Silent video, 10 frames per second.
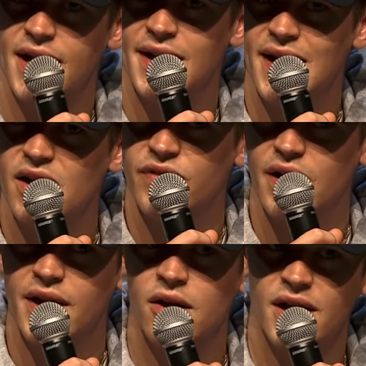and later
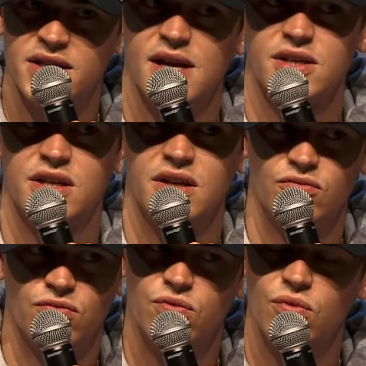found out that's actually
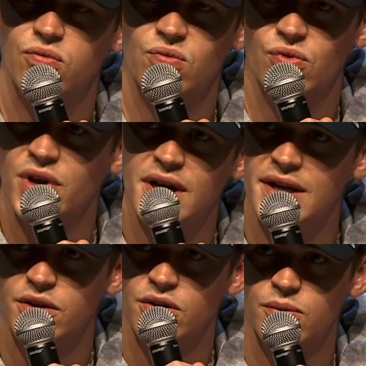
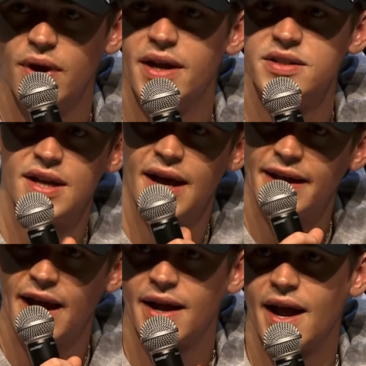really good way to like
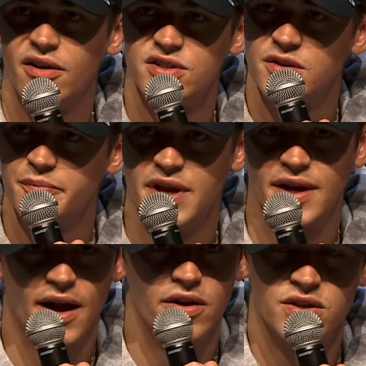get in character and be in
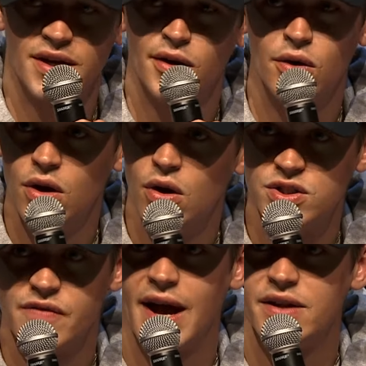character. And I know loads
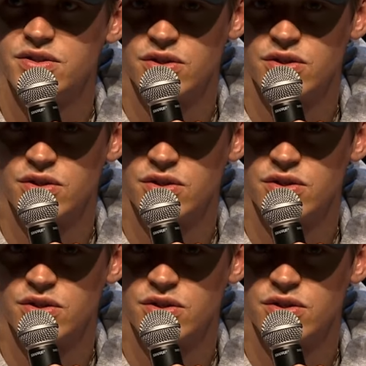of actors